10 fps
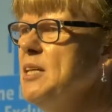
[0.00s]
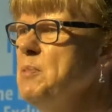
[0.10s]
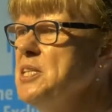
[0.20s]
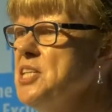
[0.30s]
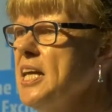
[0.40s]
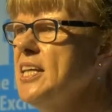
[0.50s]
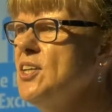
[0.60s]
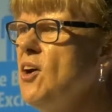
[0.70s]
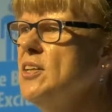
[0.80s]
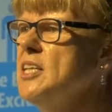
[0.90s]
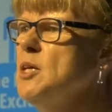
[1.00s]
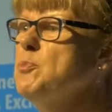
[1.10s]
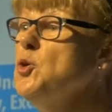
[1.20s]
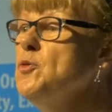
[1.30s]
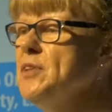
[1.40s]
be taking on the
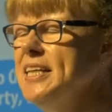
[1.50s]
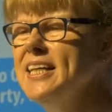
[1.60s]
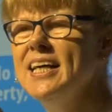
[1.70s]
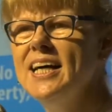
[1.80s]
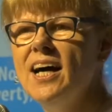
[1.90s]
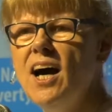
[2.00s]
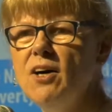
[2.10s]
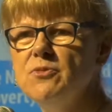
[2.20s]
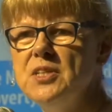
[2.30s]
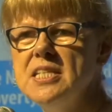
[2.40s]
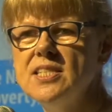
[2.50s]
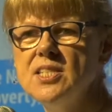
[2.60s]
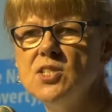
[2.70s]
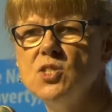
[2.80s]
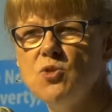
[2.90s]
approval of this
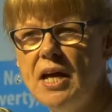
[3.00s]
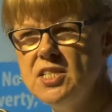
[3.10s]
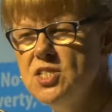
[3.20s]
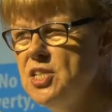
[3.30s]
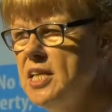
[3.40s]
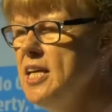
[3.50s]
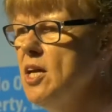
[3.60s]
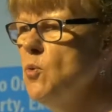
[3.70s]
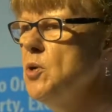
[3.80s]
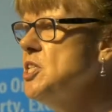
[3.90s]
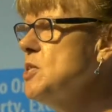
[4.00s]
strategy which has